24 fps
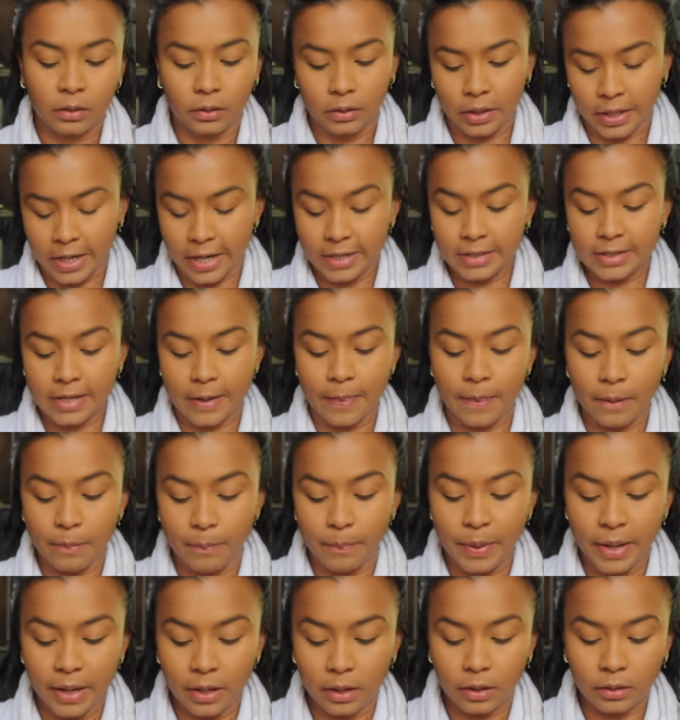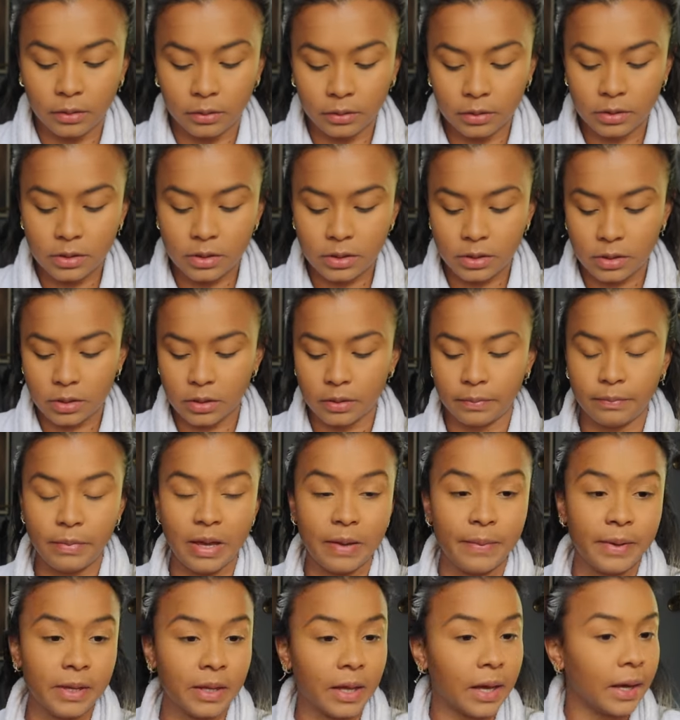like I said, the belt,
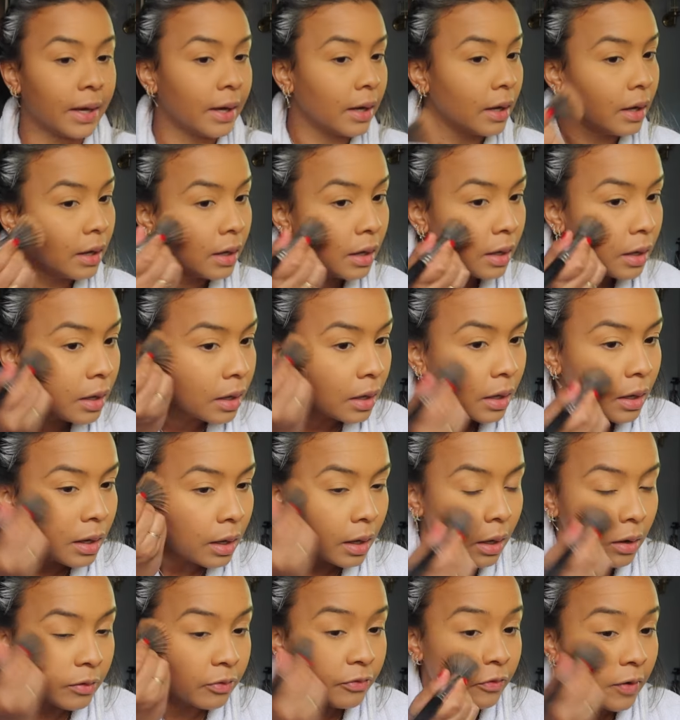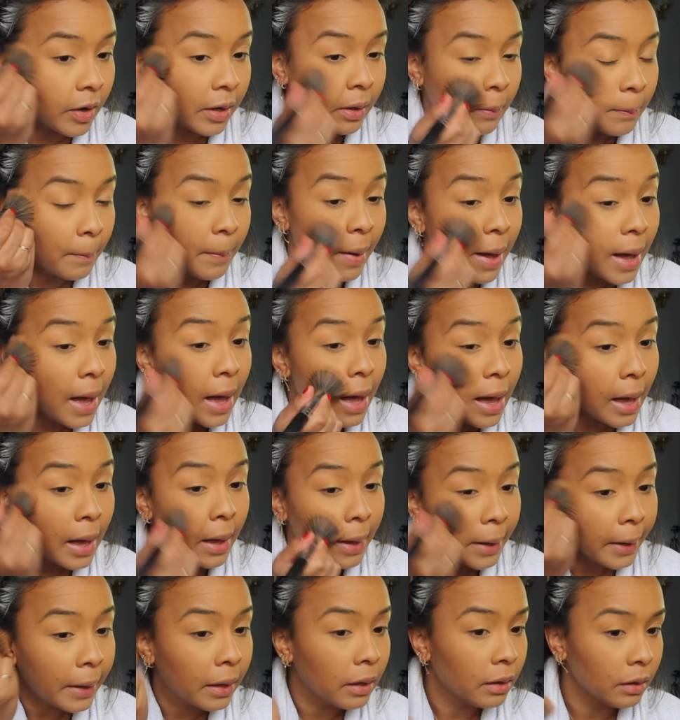maybe like a fun
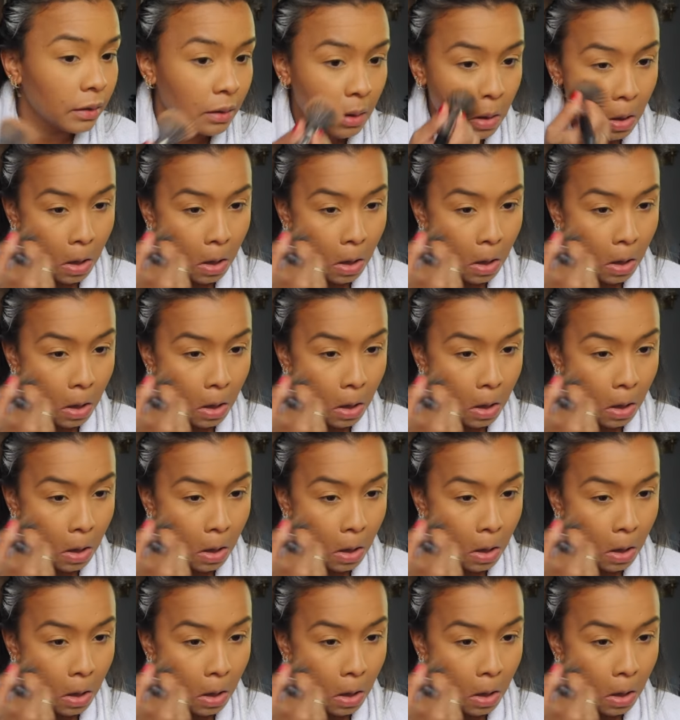bag,